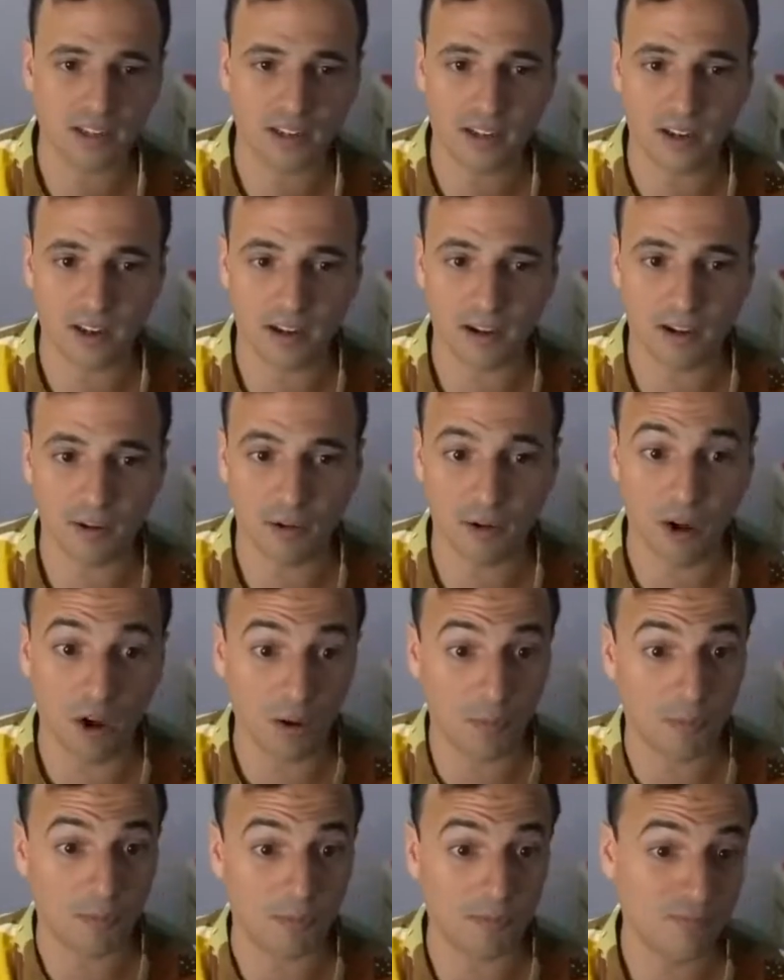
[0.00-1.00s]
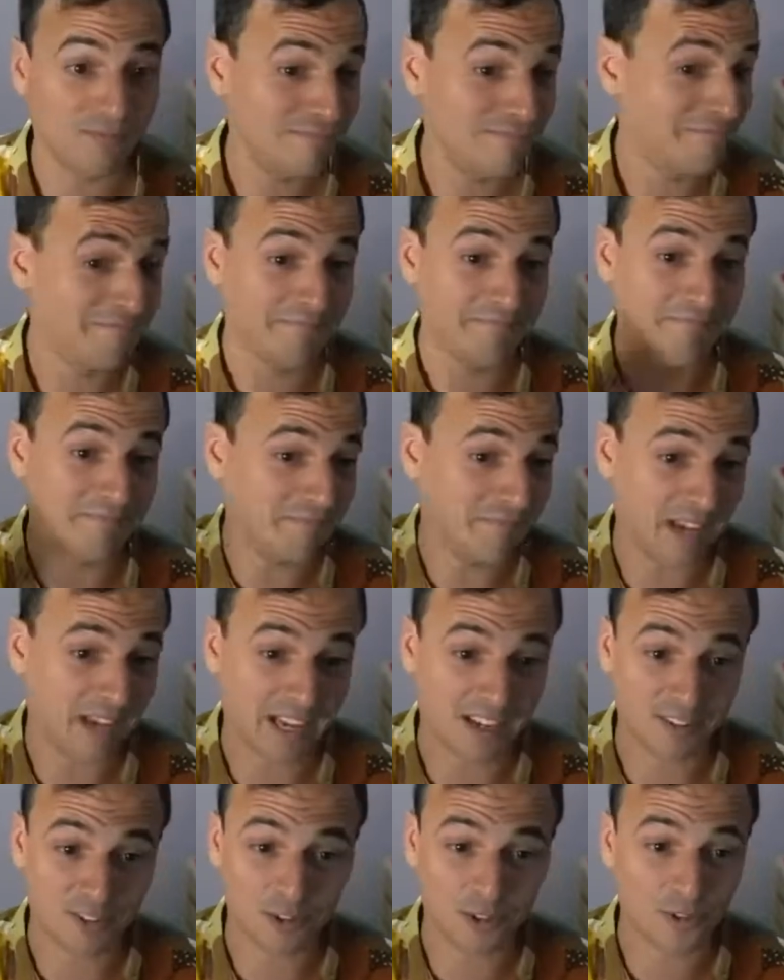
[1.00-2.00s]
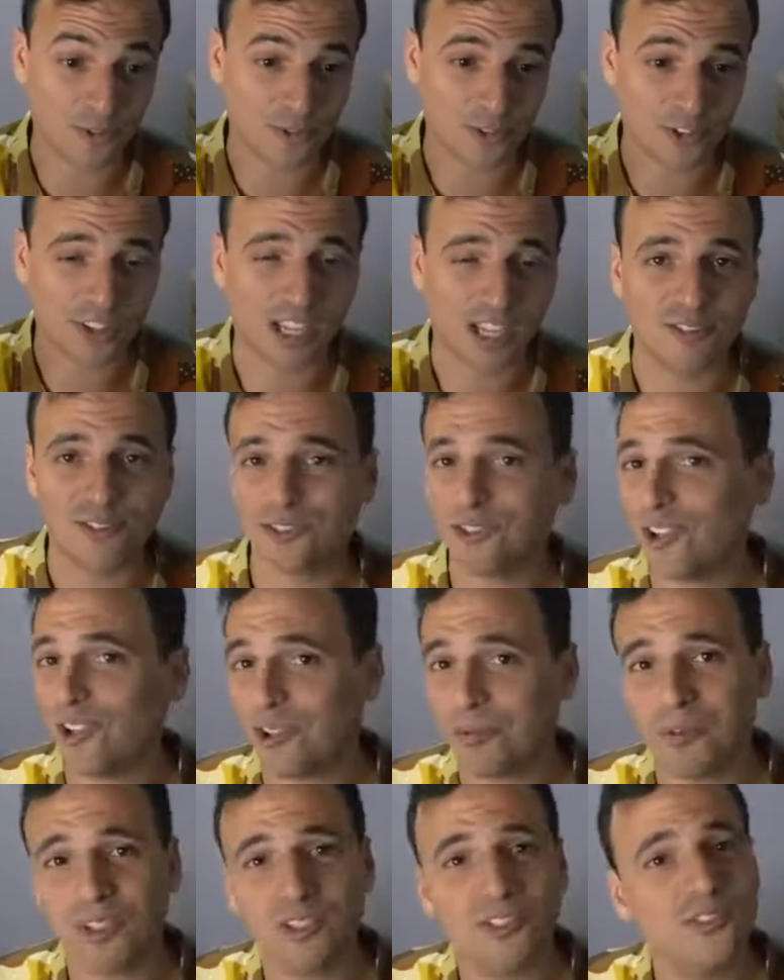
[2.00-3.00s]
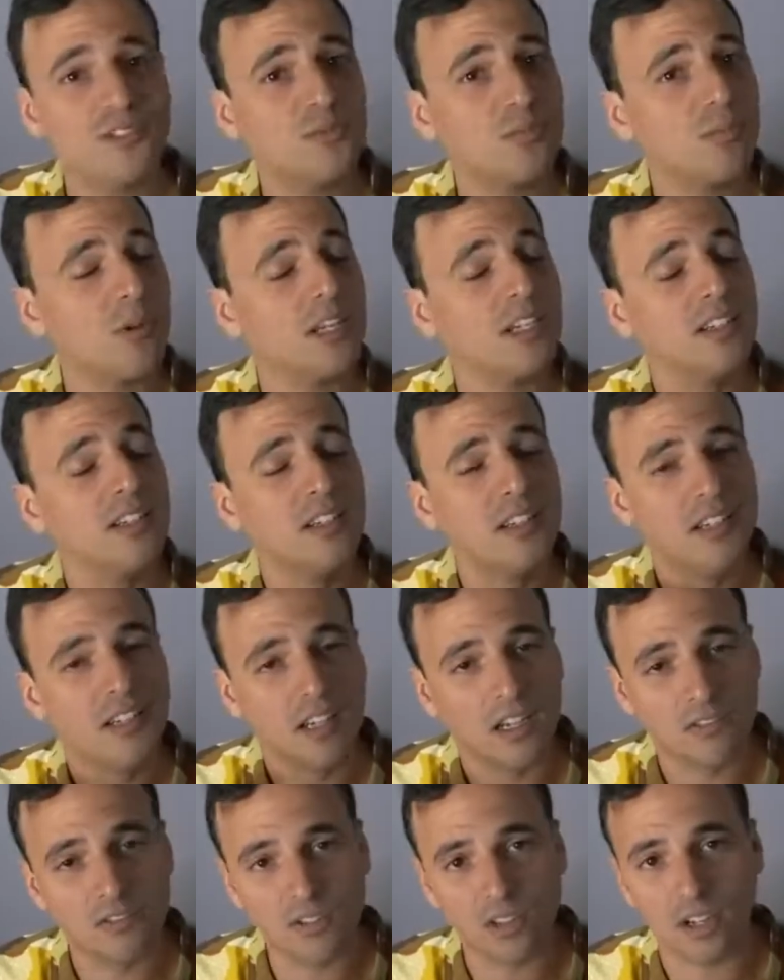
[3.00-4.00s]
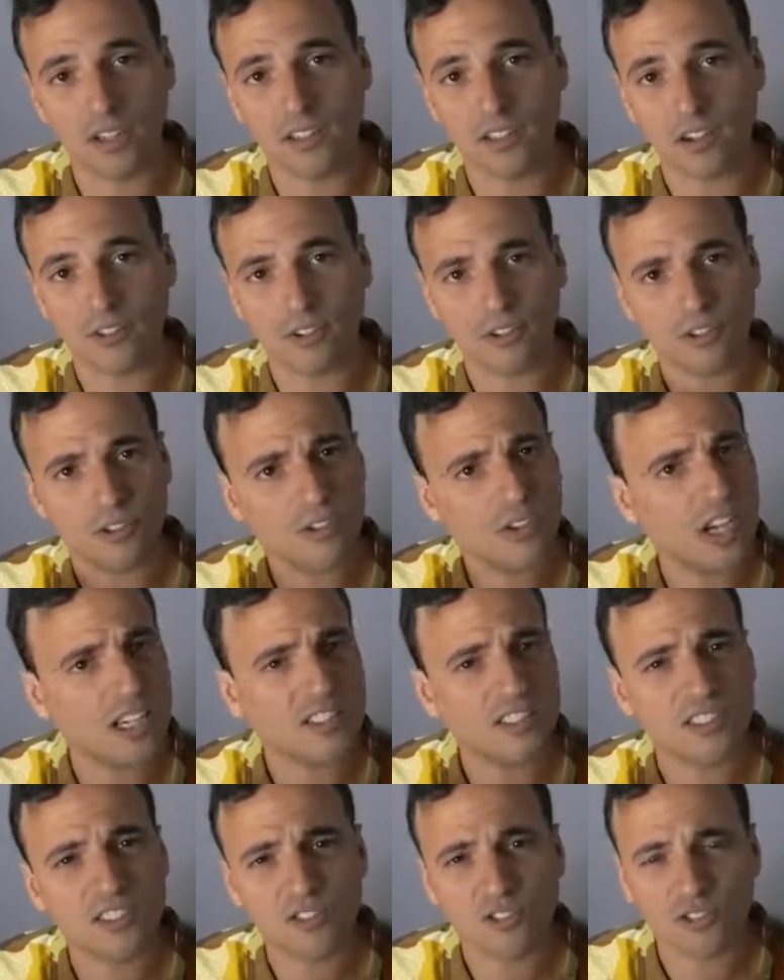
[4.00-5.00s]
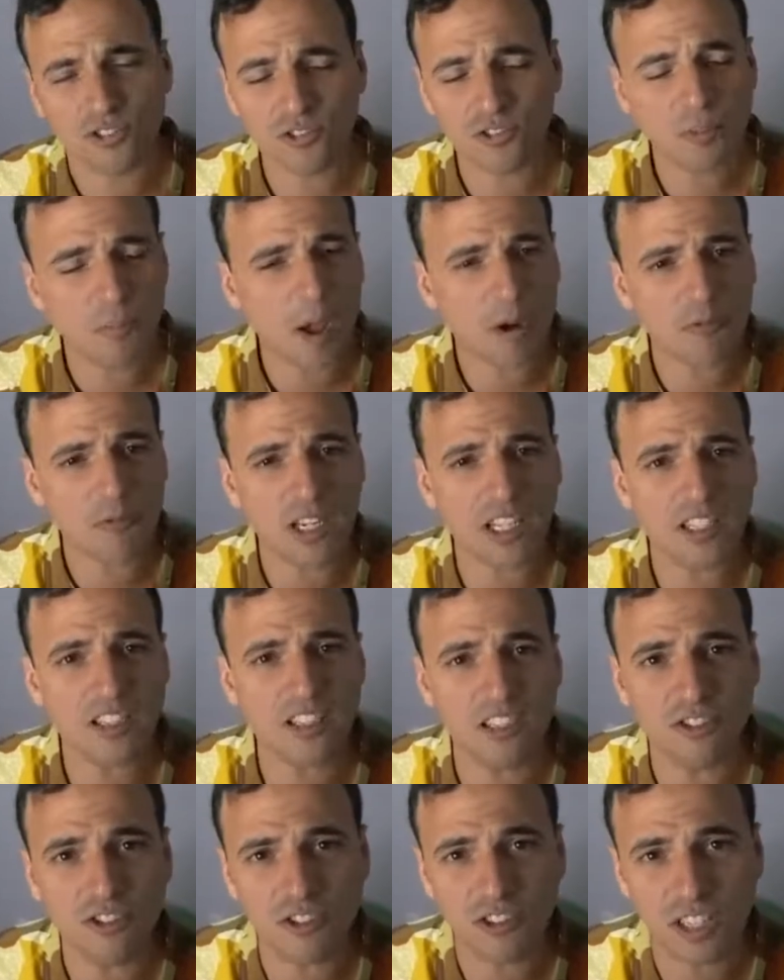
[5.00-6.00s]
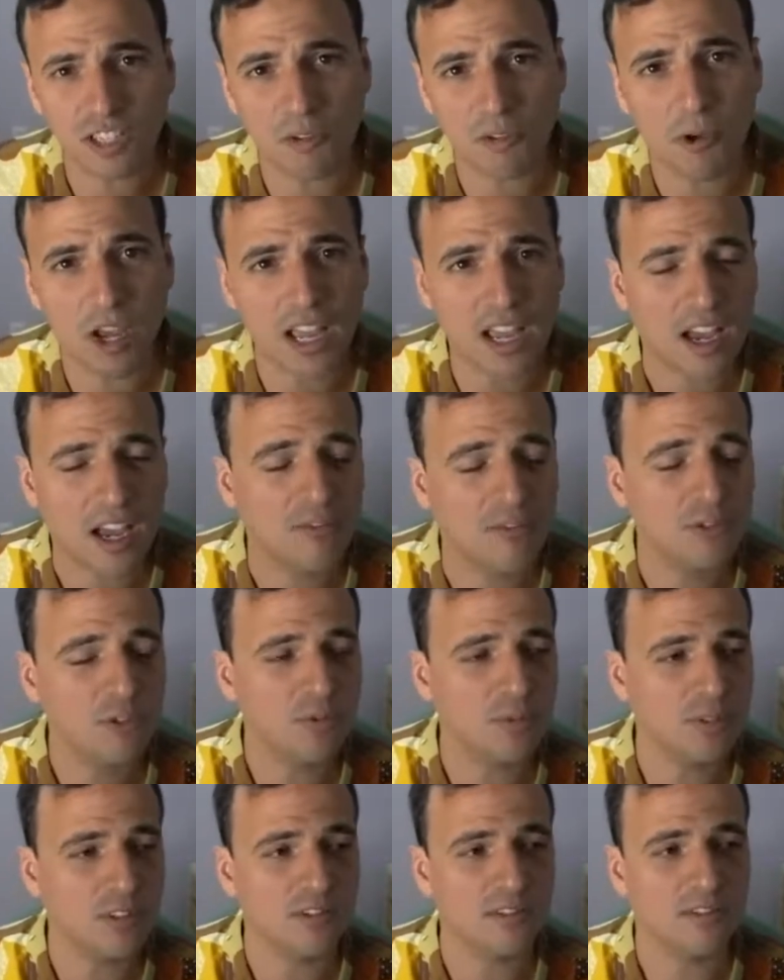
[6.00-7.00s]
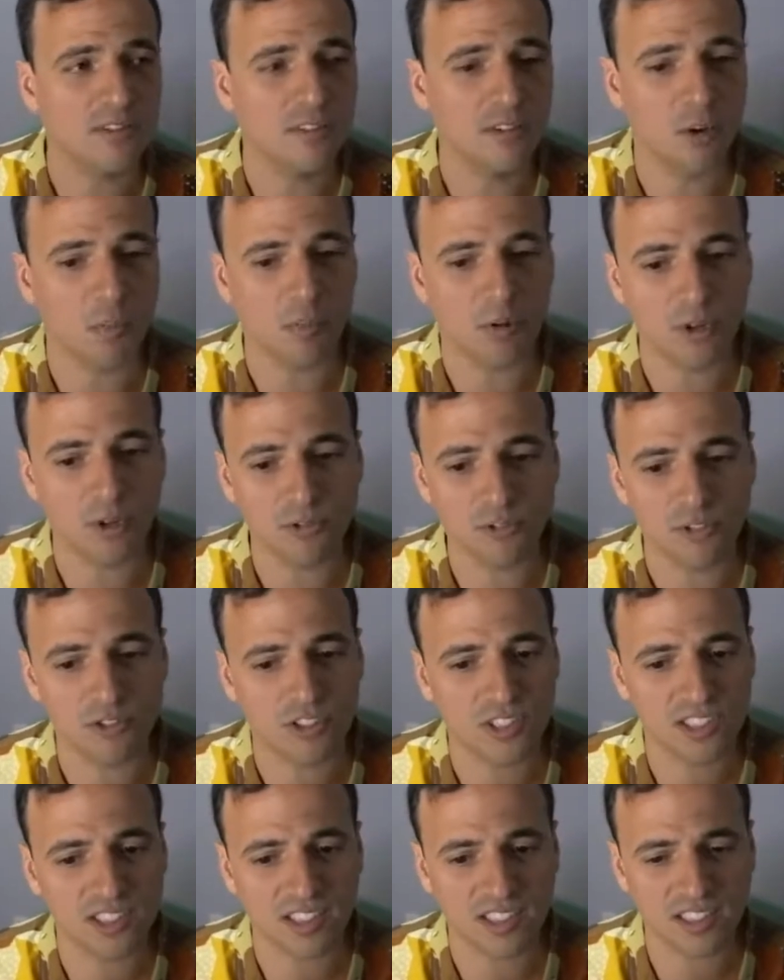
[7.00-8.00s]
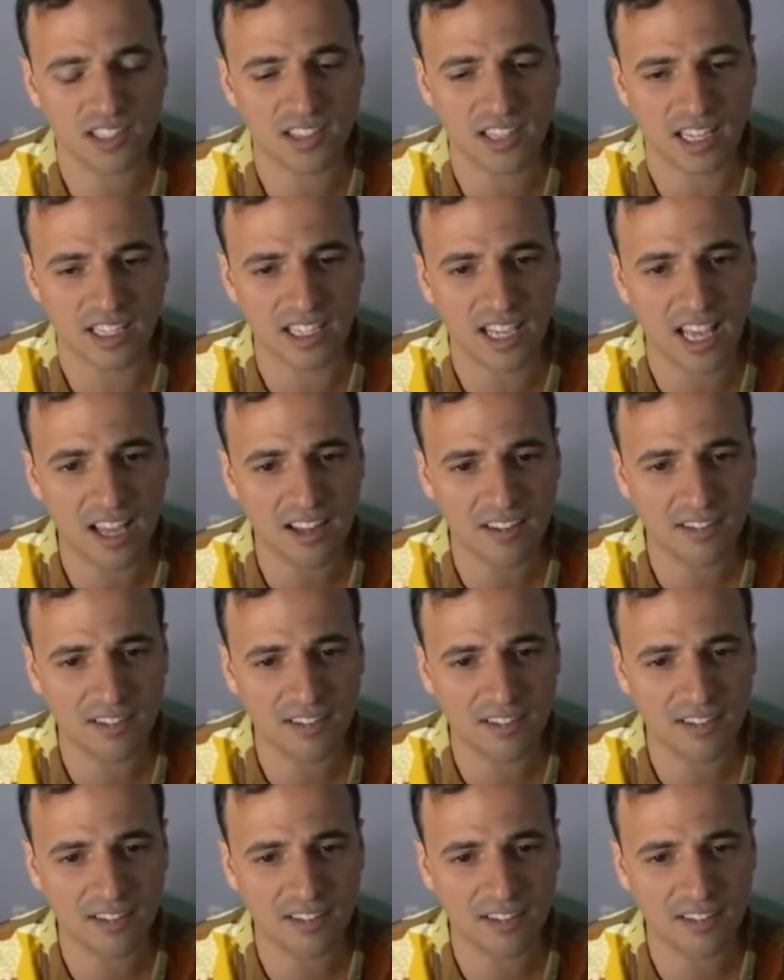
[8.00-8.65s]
I don't know if you're allowed to talk about this, but are you guys concerned about regulation in any way? Have you been approached or anything like that yet?